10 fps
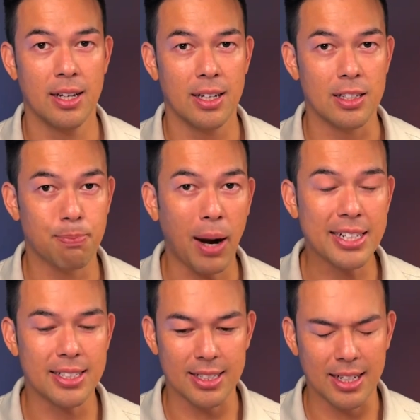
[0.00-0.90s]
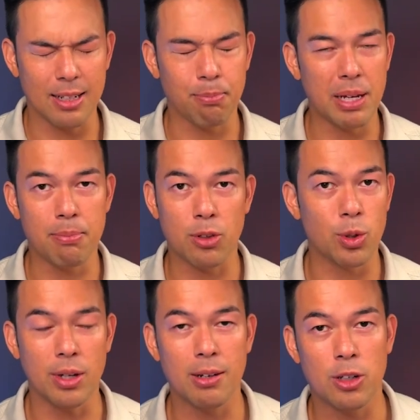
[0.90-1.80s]
is practicing and in,
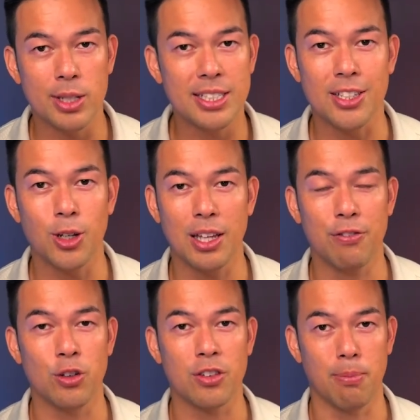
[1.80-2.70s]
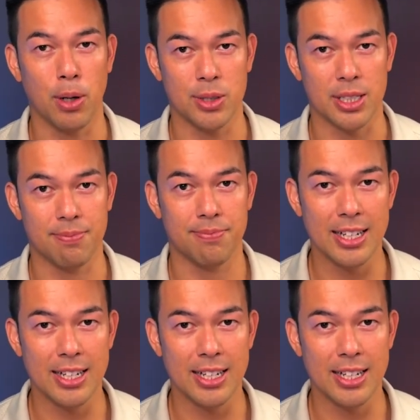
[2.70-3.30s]
increasing your level of composure.